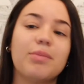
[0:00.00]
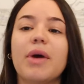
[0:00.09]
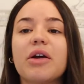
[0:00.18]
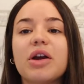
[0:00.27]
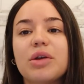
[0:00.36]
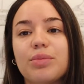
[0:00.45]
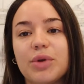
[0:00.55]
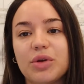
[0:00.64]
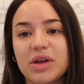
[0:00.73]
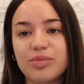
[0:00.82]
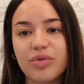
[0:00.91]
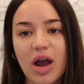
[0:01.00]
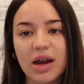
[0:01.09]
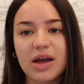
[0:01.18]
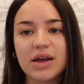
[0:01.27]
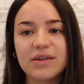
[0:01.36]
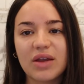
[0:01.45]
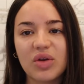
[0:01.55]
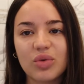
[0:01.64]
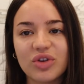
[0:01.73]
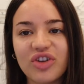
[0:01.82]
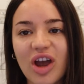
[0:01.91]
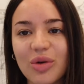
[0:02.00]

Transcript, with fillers: Merit Beauty products, which